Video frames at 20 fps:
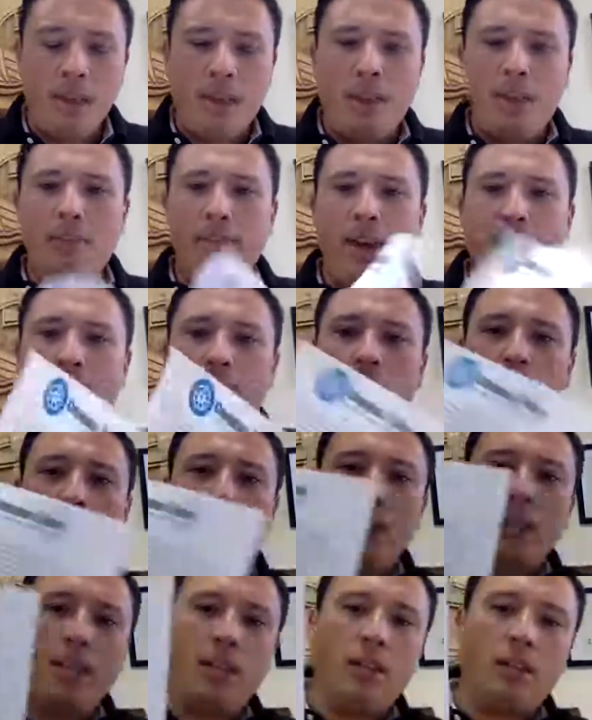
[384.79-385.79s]
In fact, you'll
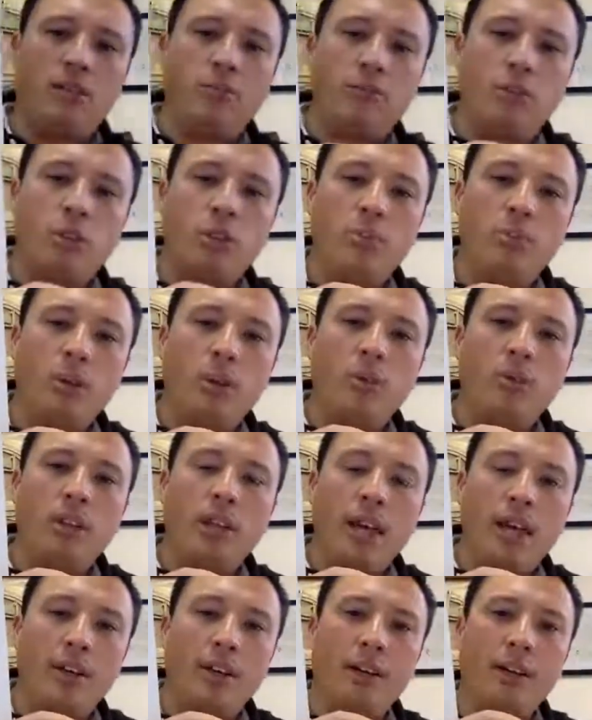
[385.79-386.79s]
be getting a full-blown
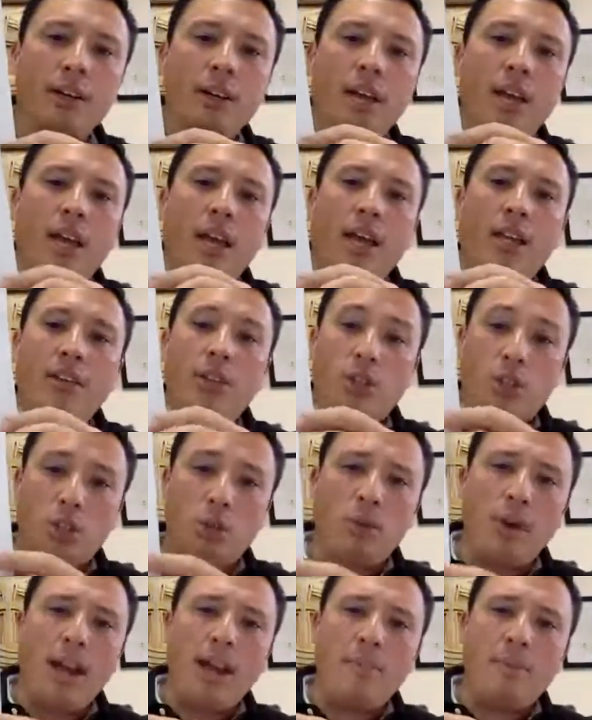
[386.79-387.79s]
letter
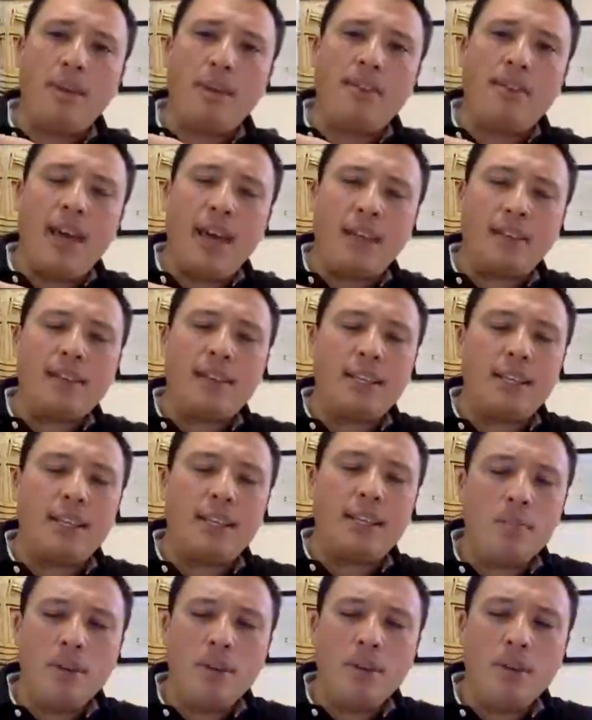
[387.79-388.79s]
describing that
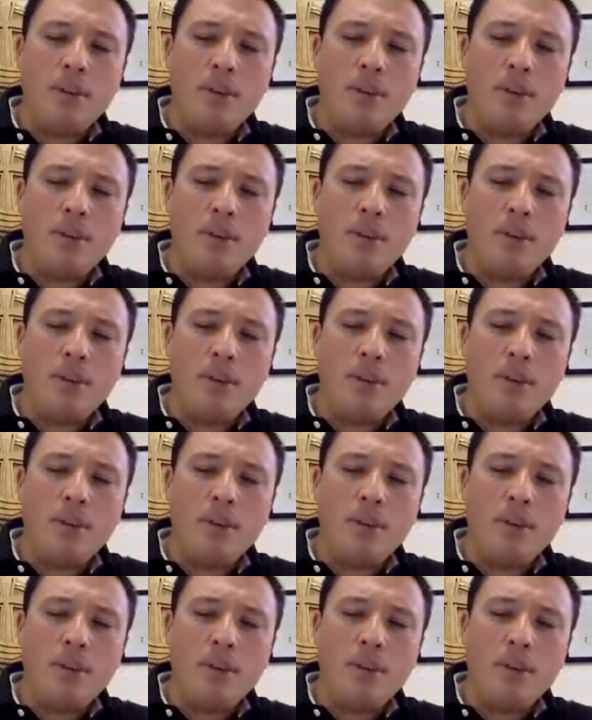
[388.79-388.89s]
team,